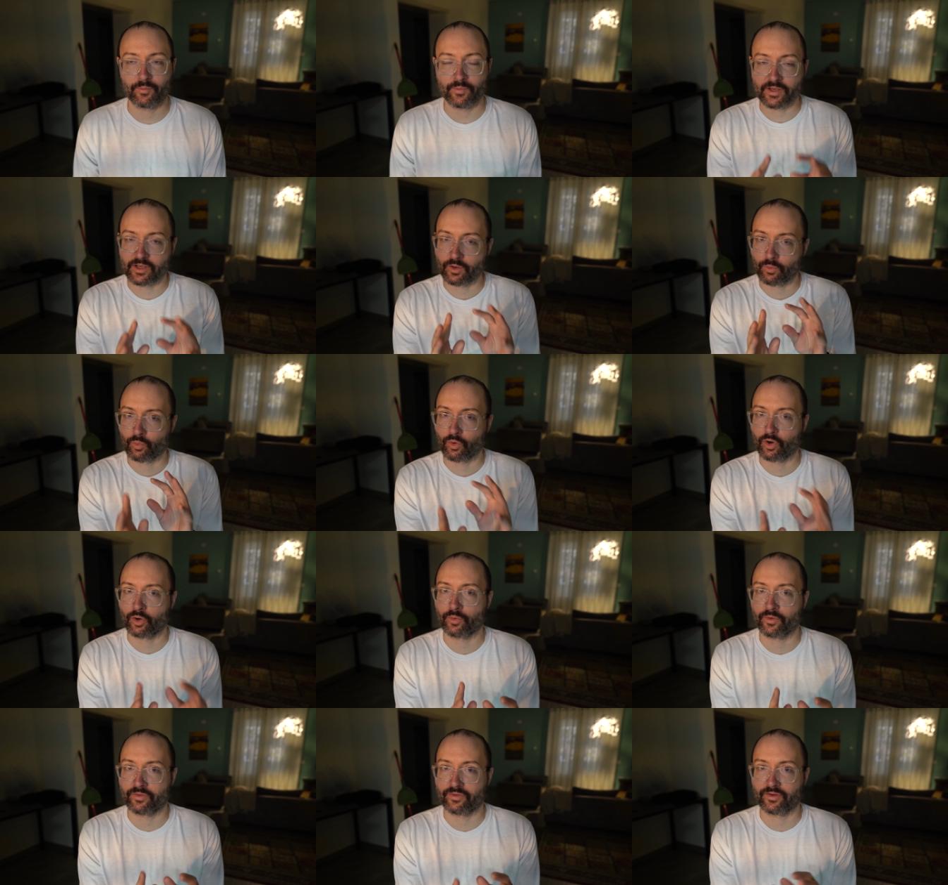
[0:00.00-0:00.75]
we can
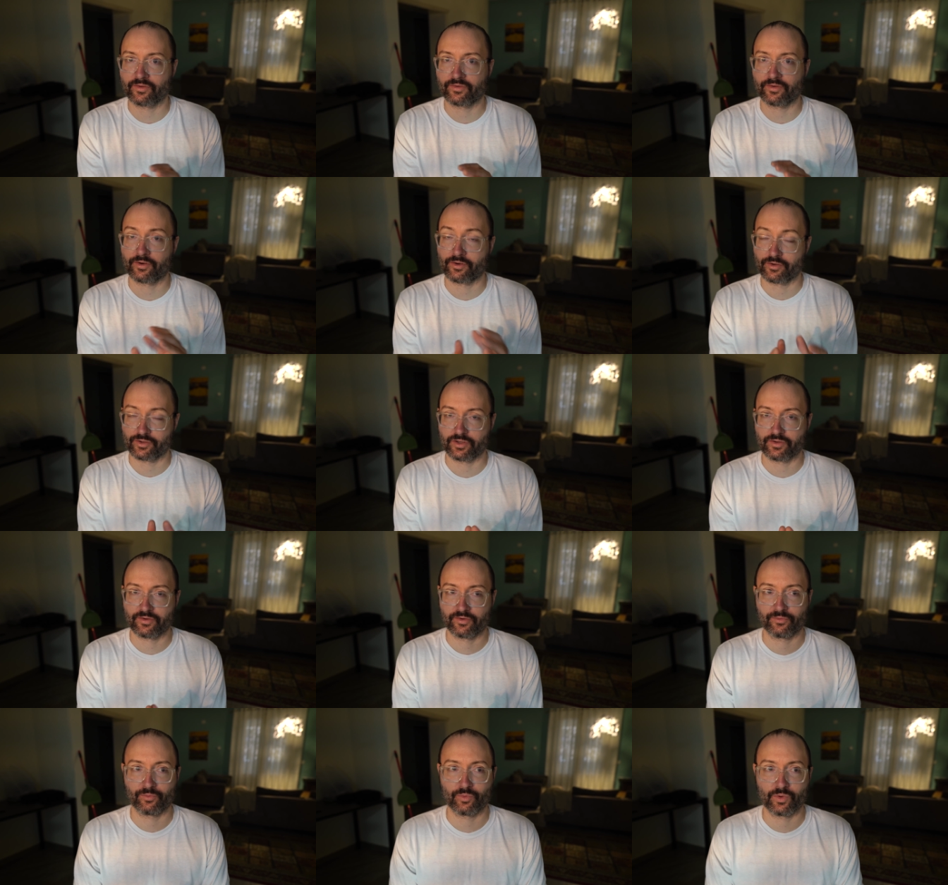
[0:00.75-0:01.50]
work with this energy
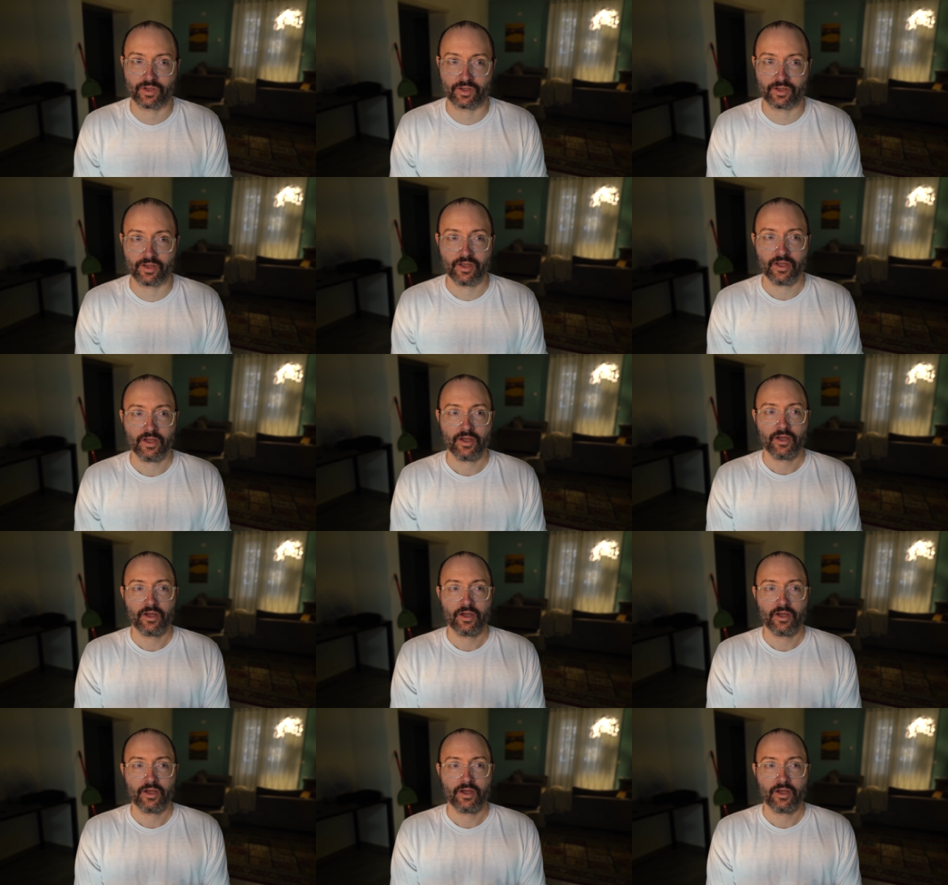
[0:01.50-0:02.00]
this week.